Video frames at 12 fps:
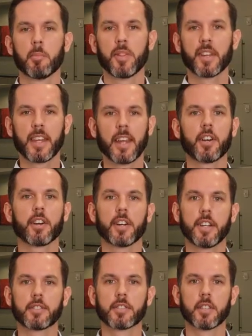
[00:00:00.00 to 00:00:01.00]
But the carrier
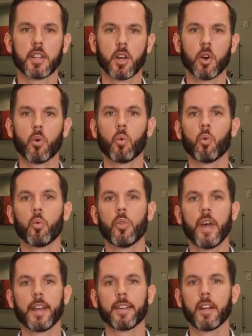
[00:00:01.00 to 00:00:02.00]
needs to know
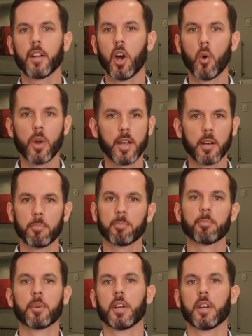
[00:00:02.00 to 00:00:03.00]
that
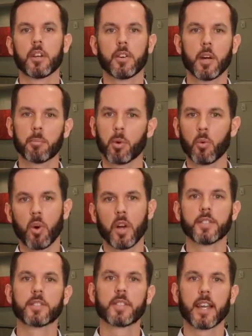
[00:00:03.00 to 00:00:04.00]
OEM number
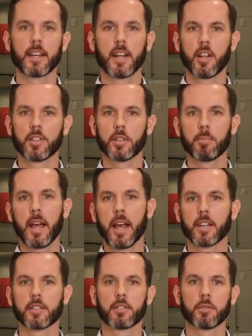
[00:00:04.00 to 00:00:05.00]
one's technology
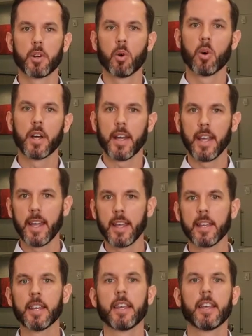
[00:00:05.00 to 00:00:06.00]
package
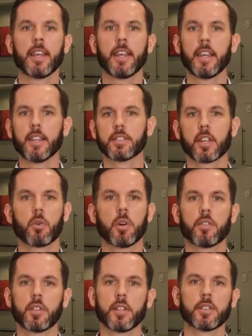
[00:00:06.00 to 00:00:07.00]
301A is
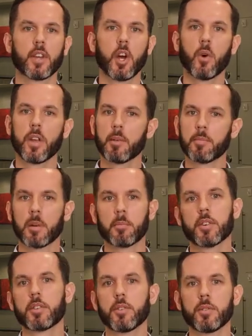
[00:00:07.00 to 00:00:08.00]
equivalent to OEM
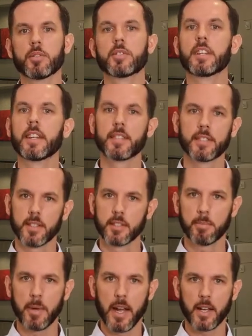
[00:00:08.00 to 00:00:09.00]
number two's
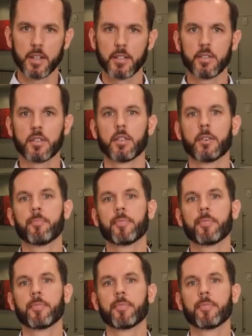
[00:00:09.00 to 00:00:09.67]
CitySense package.